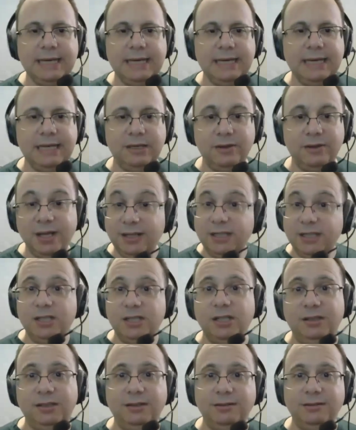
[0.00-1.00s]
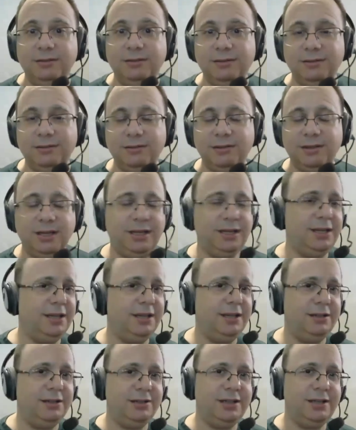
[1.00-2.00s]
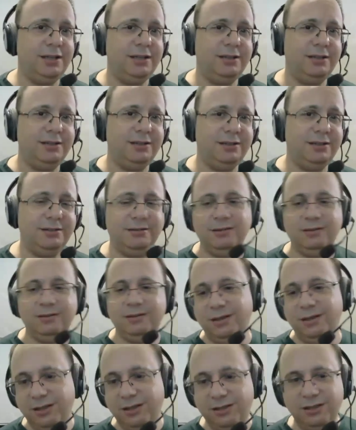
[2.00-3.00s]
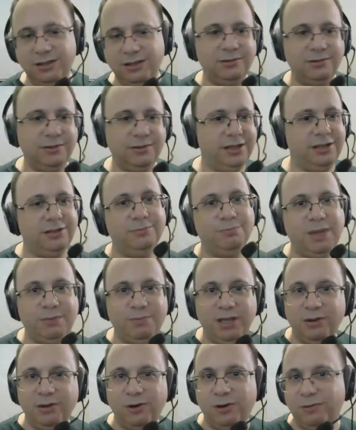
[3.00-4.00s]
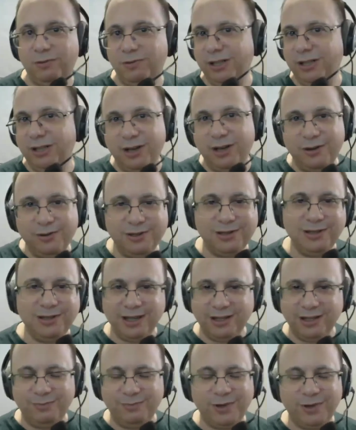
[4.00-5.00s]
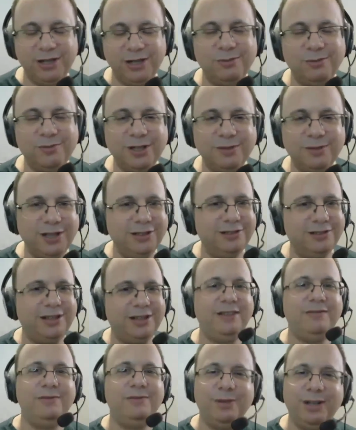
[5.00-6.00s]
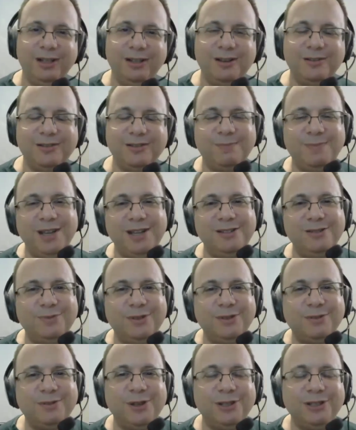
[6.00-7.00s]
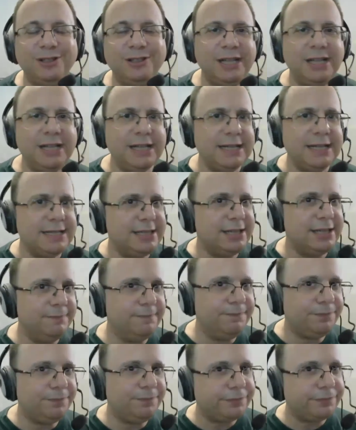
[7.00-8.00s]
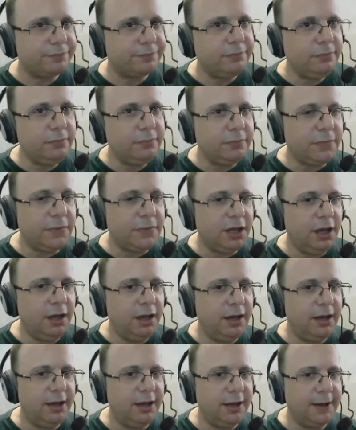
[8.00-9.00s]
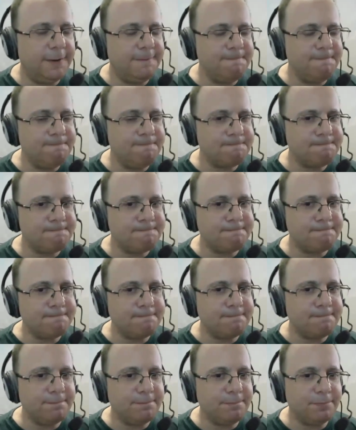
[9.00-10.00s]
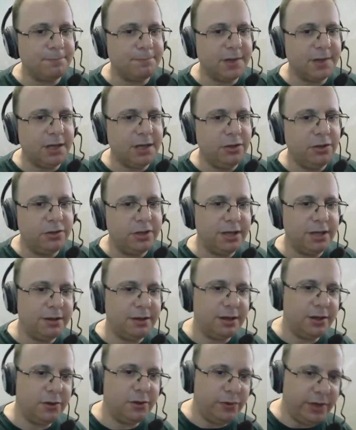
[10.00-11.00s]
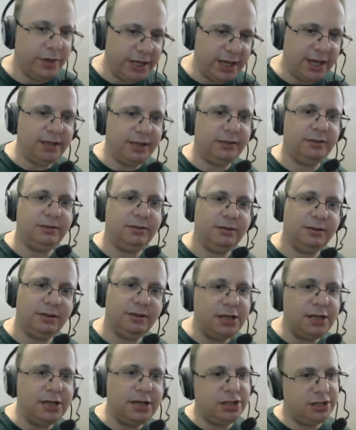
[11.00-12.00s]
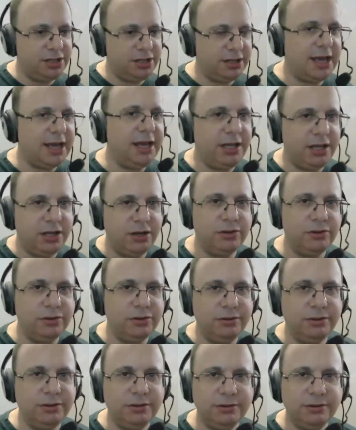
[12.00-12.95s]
you can teach it. And you can teach it, or it maybe already knows, like page object model. Everybody knows the page object model. So you can create not just any code,